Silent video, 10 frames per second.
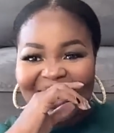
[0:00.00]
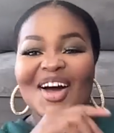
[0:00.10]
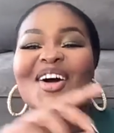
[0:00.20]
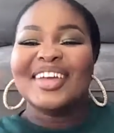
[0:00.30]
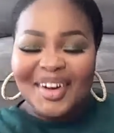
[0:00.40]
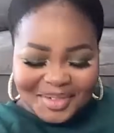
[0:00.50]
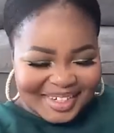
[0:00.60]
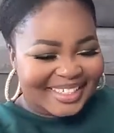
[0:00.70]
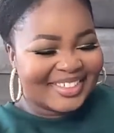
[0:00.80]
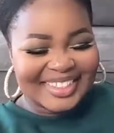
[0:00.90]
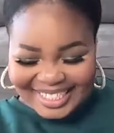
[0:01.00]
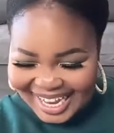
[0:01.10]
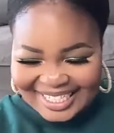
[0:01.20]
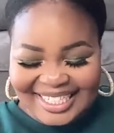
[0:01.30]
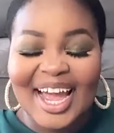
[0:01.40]
Oh yeah, riddles.
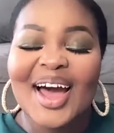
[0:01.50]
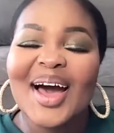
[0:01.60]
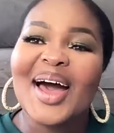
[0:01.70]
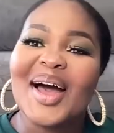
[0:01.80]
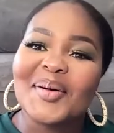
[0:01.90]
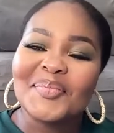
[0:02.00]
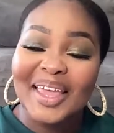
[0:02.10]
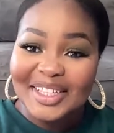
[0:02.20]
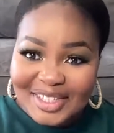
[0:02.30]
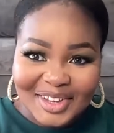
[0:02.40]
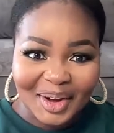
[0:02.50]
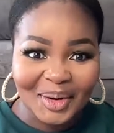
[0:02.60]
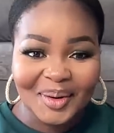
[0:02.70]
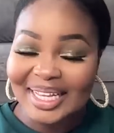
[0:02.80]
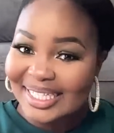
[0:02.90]
Yes. And
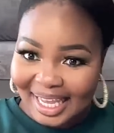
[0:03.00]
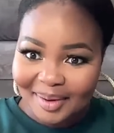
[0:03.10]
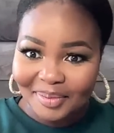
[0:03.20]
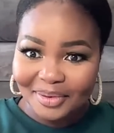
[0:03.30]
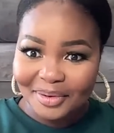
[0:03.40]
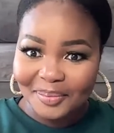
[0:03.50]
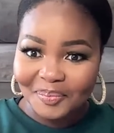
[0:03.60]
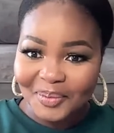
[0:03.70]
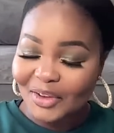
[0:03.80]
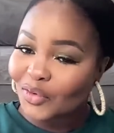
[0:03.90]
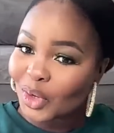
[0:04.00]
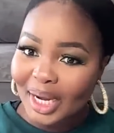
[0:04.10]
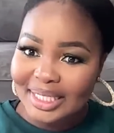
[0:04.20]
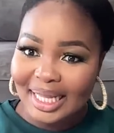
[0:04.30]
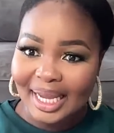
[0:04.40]
so escape room. If you
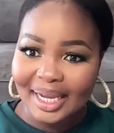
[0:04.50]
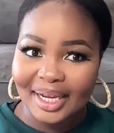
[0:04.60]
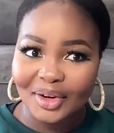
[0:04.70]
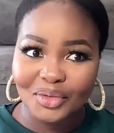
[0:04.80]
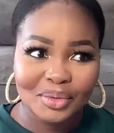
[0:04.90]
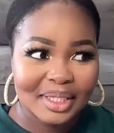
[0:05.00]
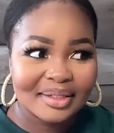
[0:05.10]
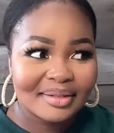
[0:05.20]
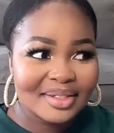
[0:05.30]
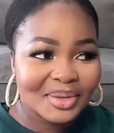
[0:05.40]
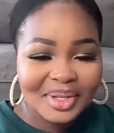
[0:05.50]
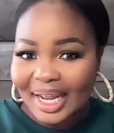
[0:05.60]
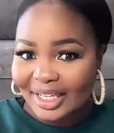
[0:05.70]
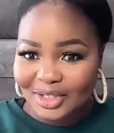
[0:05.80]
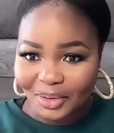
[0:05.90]
guys like riddles or you
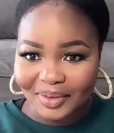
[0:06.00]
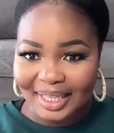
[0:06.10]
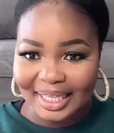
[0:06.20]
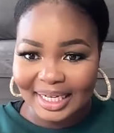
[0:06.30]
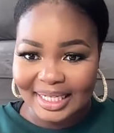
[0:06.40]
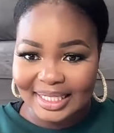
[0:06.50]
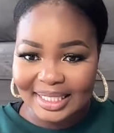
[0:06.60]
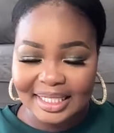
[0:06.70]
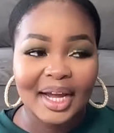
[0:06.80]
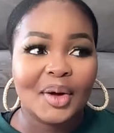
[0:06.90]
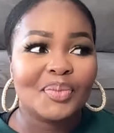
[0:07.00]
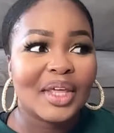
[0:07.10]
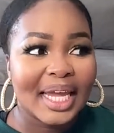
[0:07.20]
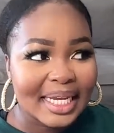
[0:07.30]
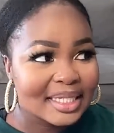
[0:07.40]
like solving things,
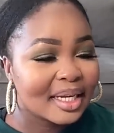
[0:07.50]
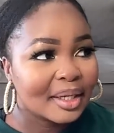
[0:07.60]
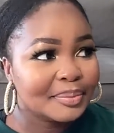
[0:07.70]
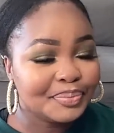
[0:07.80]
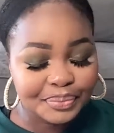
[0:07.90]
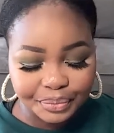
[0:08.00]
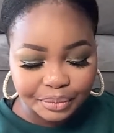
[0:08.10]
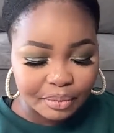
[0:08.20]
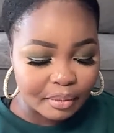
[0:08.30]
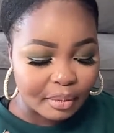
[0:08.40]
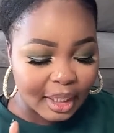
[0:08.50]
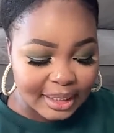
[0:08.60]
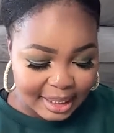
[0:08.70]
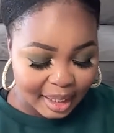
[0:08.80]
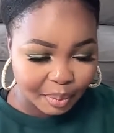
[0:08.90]
there is a
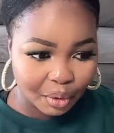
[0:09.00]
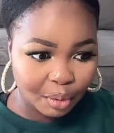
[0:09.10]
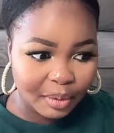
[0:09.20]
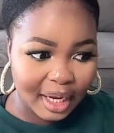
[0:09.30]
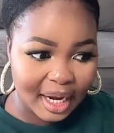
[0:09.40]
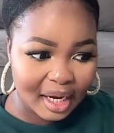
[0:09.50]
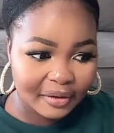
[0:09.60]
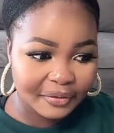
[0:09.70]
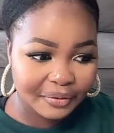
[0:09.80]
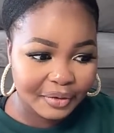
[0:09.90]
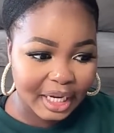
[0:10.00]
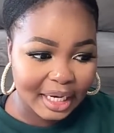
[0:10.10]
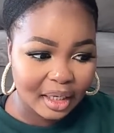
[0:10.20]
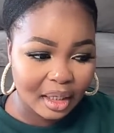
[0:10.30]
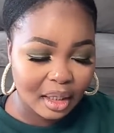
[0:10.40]
escape room they have
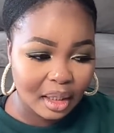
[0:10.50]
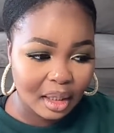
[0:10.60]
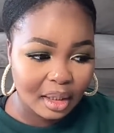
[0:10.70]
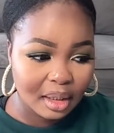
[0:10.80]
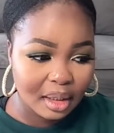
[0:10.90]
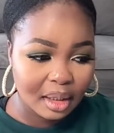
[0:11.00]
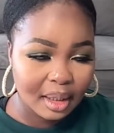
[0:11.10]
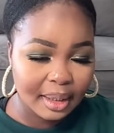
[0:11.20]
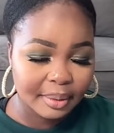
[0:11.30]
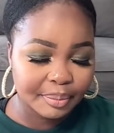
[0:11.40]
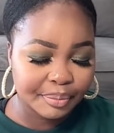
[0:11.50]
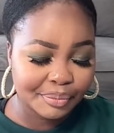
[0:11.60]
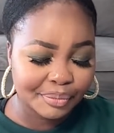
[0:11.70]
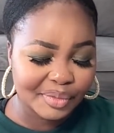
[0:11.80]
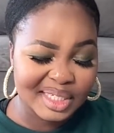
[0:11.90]
in
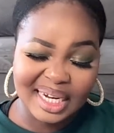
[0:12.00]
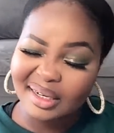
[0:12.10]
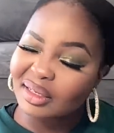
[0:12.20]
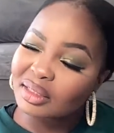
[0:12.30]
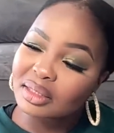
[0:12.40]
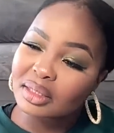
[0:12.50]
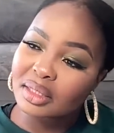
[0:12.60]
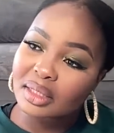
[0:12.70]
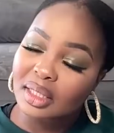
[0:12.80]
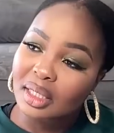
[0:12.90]
Dunkeld,